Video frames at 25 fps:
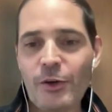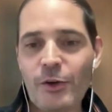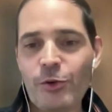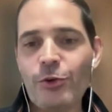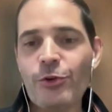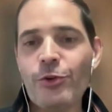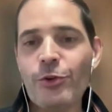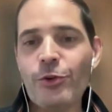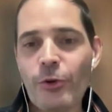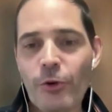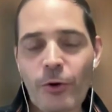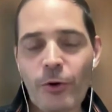
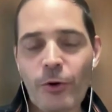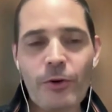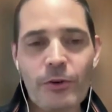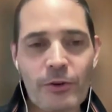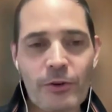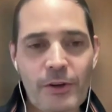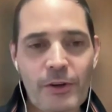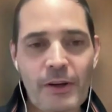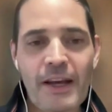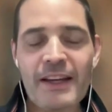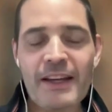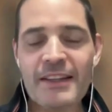you
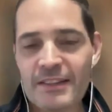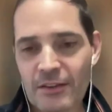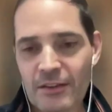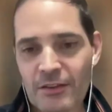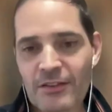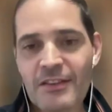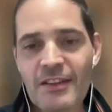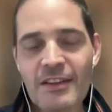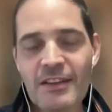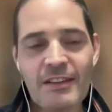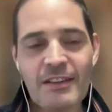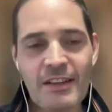know ex
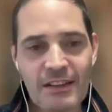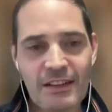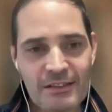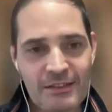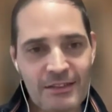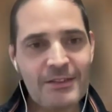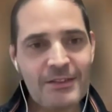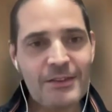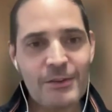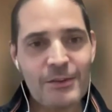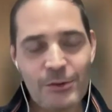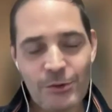ante
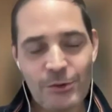that